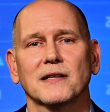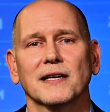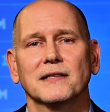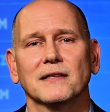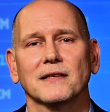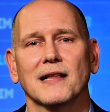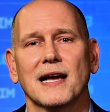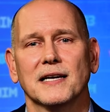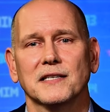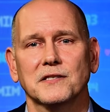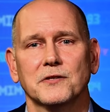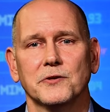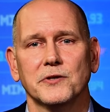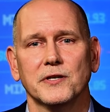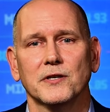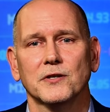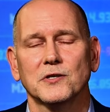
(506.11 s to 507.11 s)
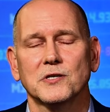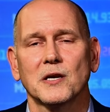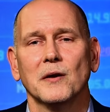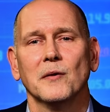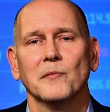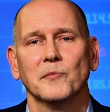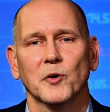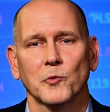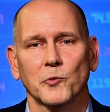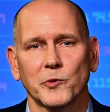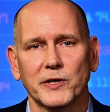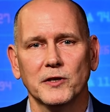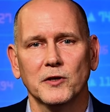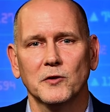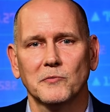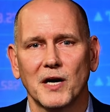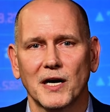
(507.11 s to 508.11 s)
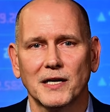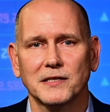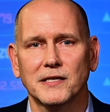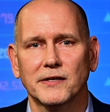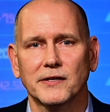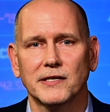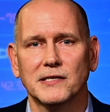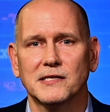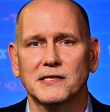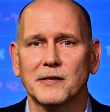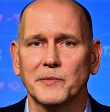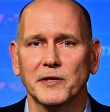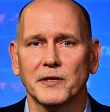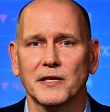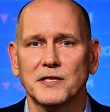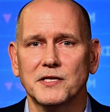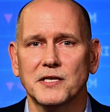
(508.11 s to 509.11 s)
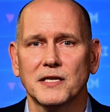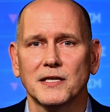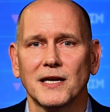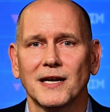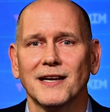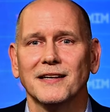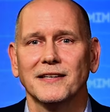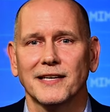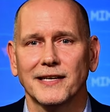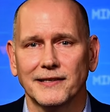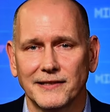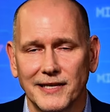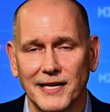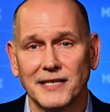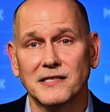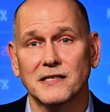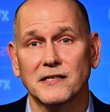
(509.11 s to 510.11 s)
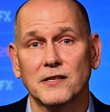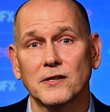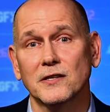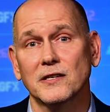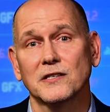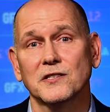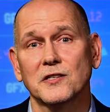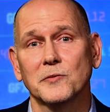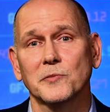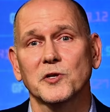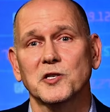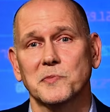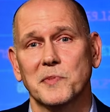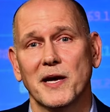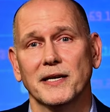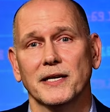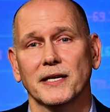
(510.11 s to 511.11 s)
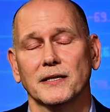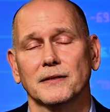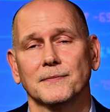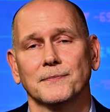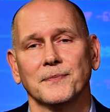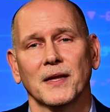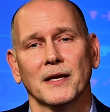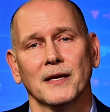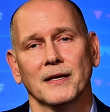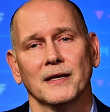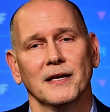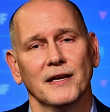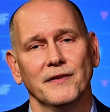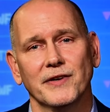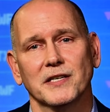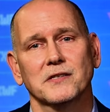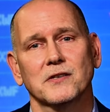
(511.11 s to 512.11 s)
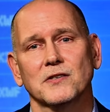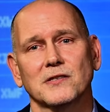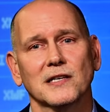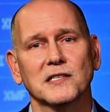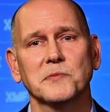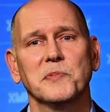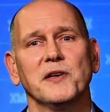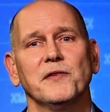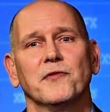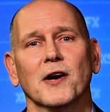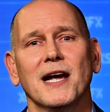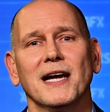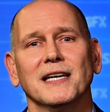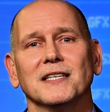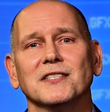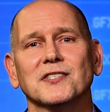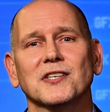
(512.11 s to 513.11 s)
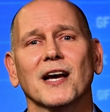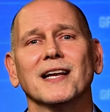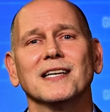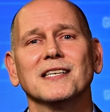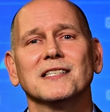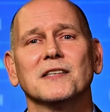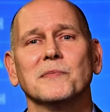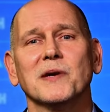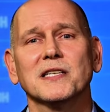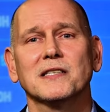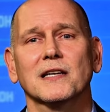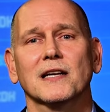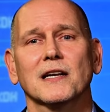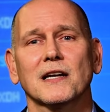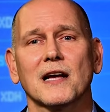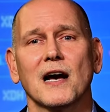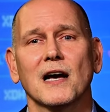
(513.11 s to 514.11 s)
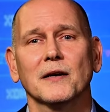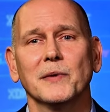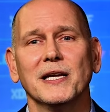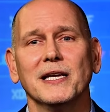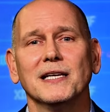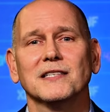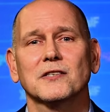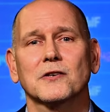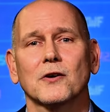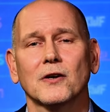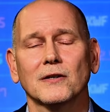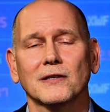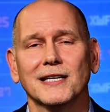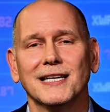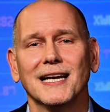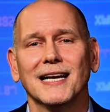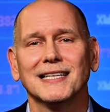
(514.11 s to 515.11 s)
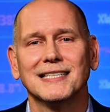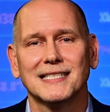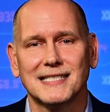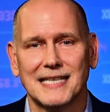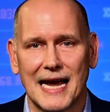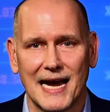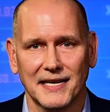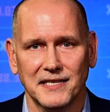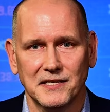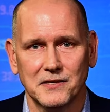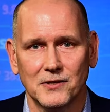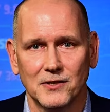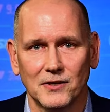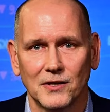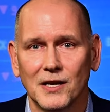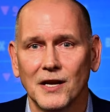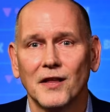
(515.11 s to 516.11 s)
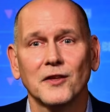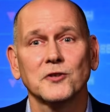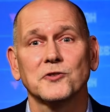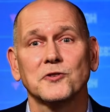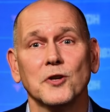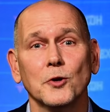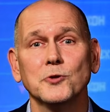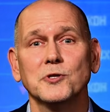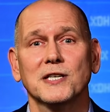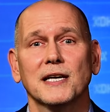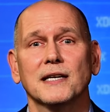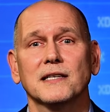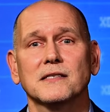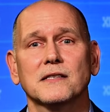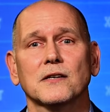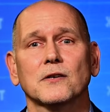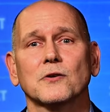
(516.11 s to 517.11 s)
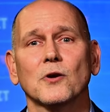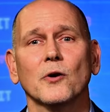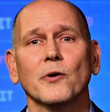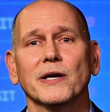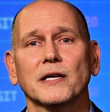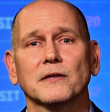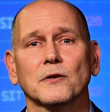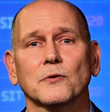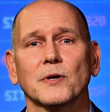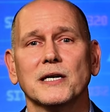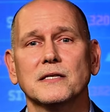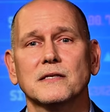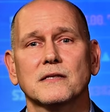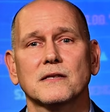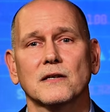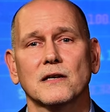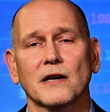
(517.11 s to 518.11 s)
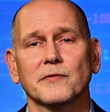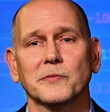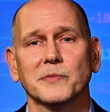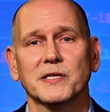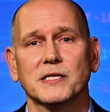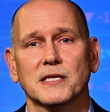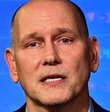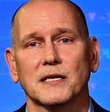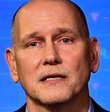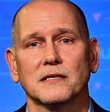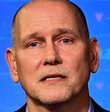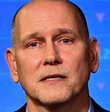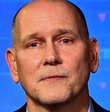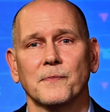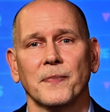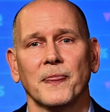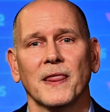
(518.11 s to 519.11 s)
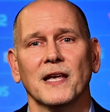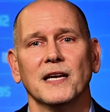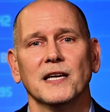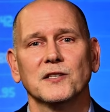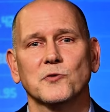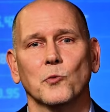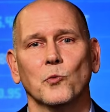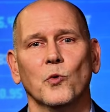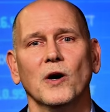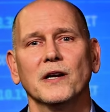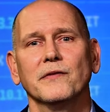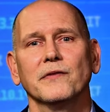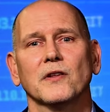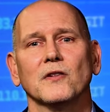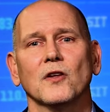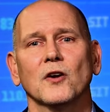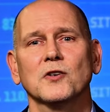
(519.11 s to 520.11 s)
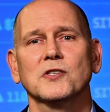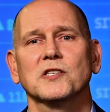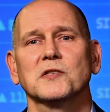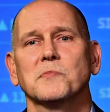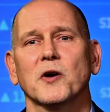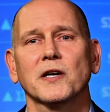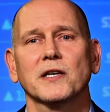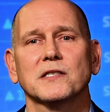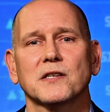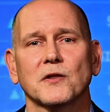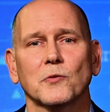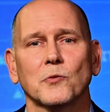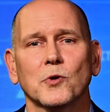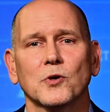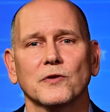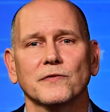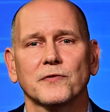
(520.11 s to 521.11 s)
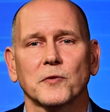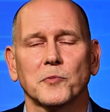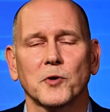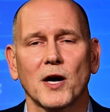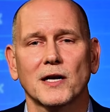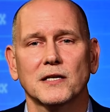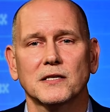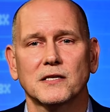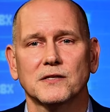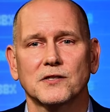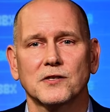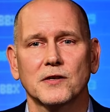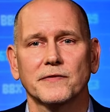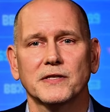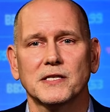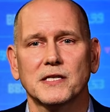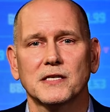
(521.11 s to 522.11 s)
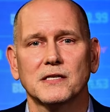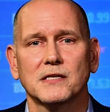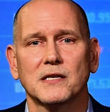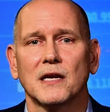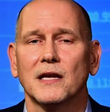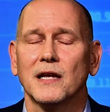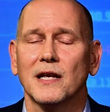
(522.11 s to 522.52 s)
like the last 2 years, but real monetary stimulation that gets their consumer spending. Investors, let's be frank, China's domestic economy is currently a disaster. There's no chance they're growing at the rates the government says. It's one of the largest markets in the world for products and services